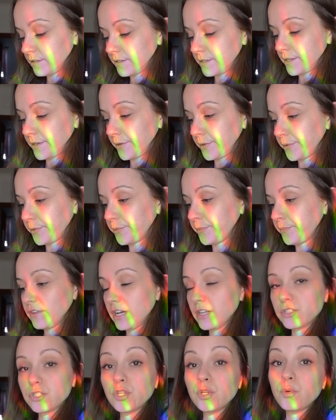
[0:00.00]
So
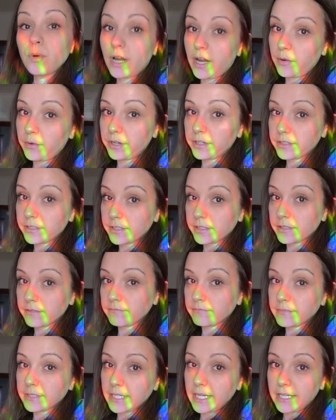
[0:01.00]
got 2 hours
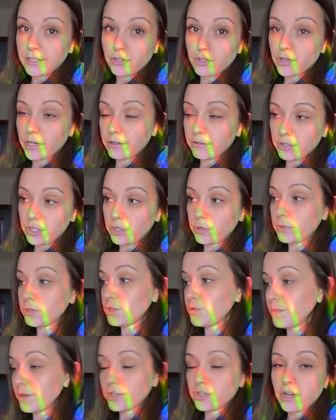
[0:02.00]
to get to Trader Joe's,
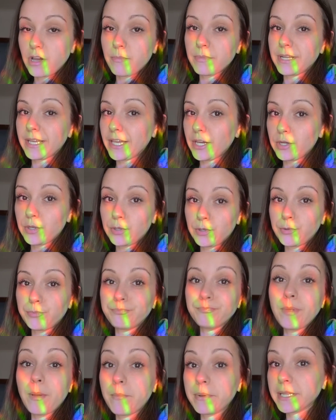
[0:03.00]
do my shopping and get home.